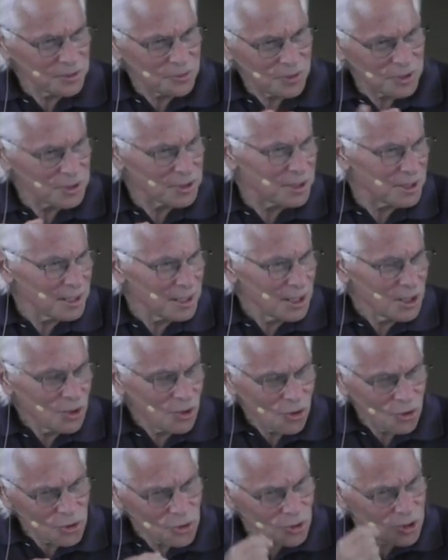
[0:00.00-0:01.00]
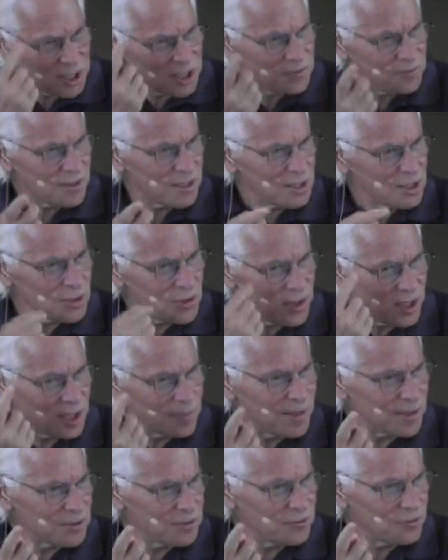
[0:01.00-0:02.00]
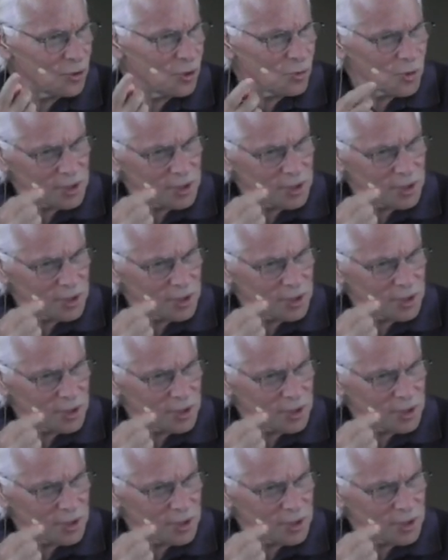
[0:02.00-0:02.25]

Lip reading: or you leave it and you think about the future,